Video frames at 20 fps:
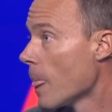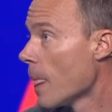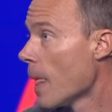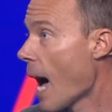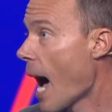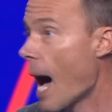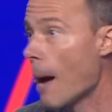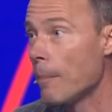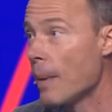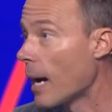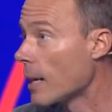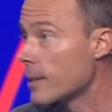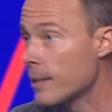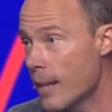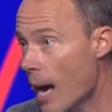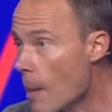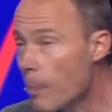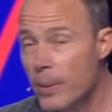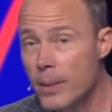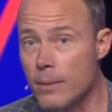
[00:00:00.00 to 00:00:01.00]
I'm not
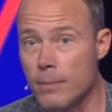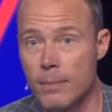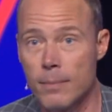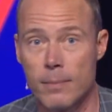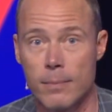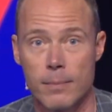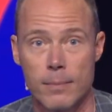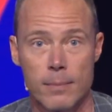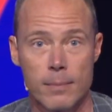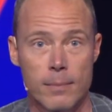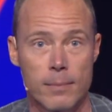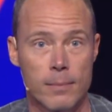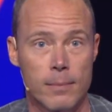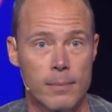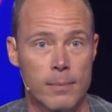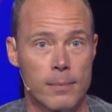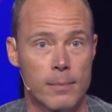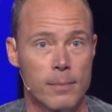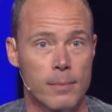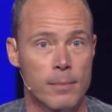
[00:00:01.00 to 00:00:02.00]
stopping.
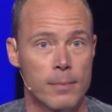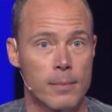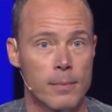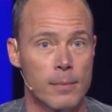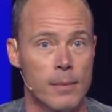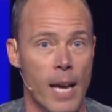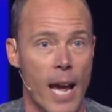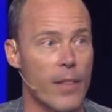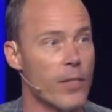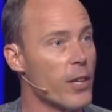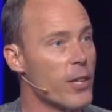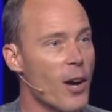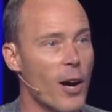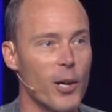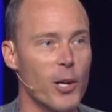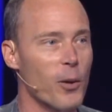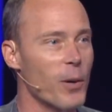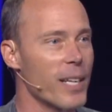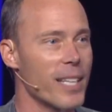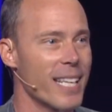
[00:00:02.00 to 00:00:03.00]
And the
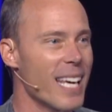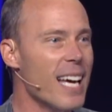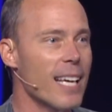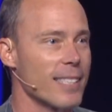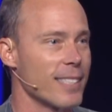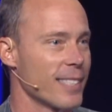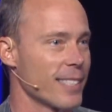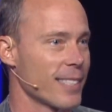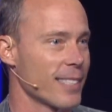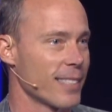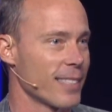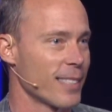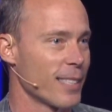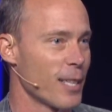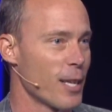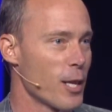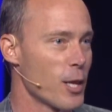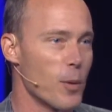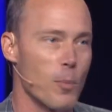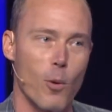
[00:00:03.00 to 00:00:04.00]
darker it gets,
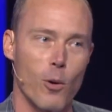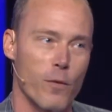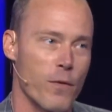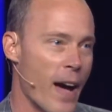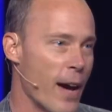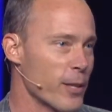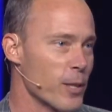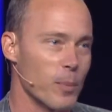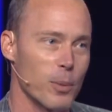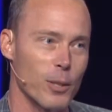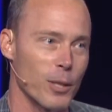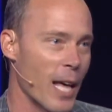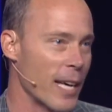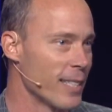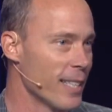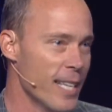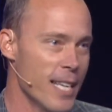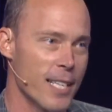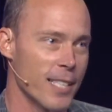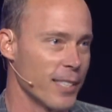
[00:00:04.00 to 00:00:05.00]
the more valuable
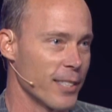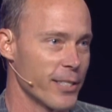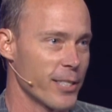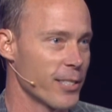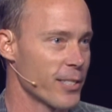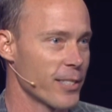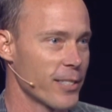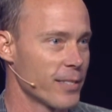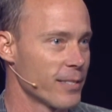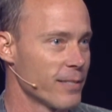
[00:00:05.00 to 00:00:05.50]
light is.